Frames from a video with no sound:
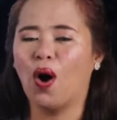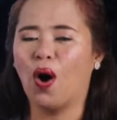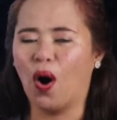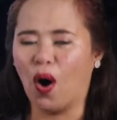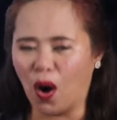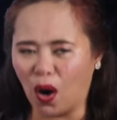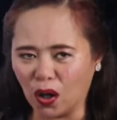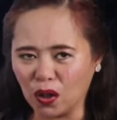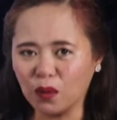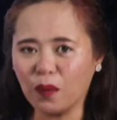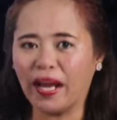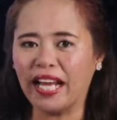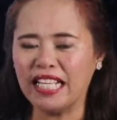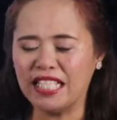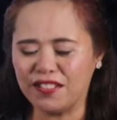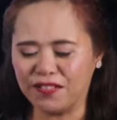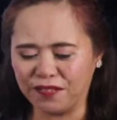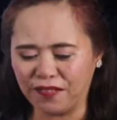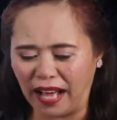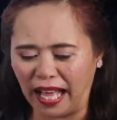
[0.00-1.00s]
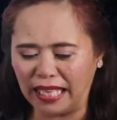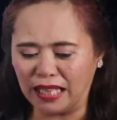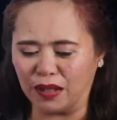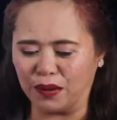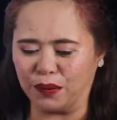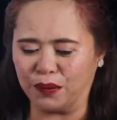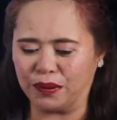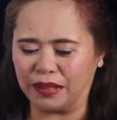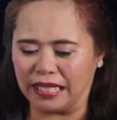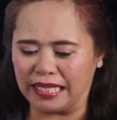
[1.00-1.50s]
always
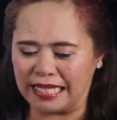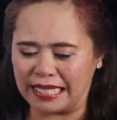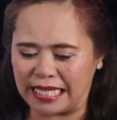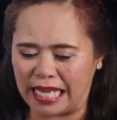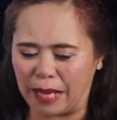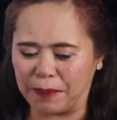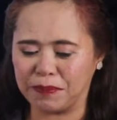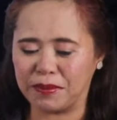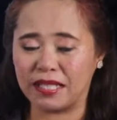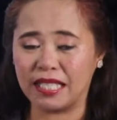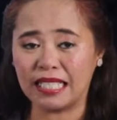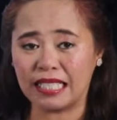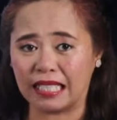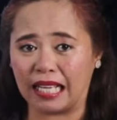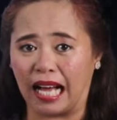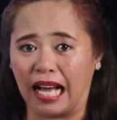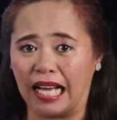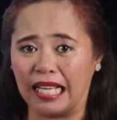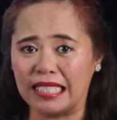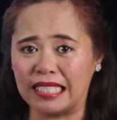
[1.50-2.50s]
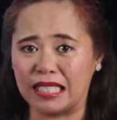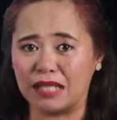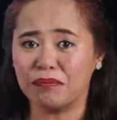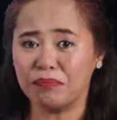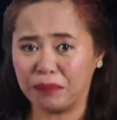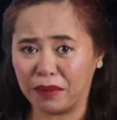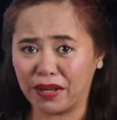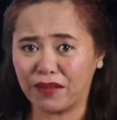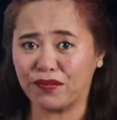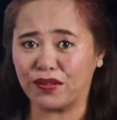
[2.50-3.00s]
follow the steps discussed
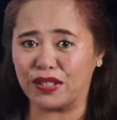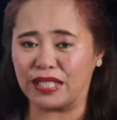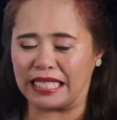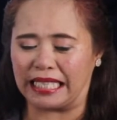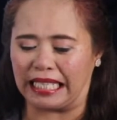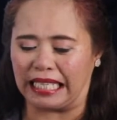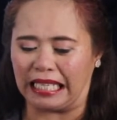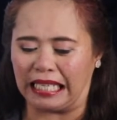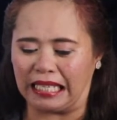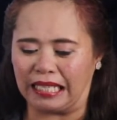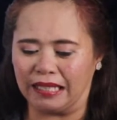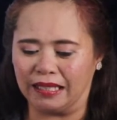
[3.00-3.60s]
previously.